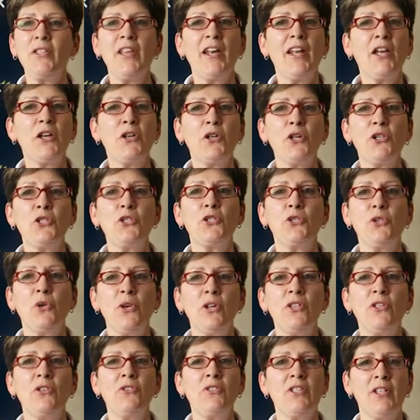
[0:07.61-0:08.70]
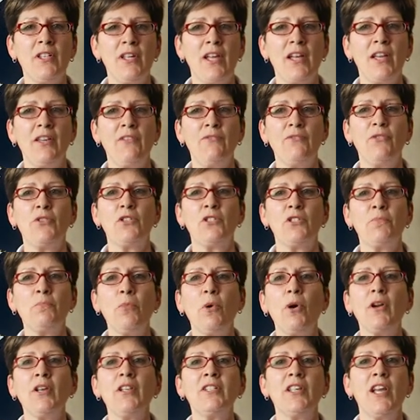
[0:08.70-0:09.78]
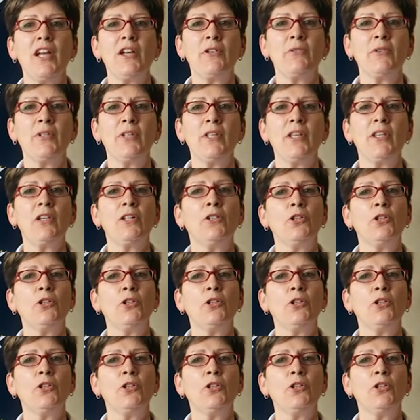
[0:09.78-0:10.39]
that I couldn't join you today for the Sport Integrity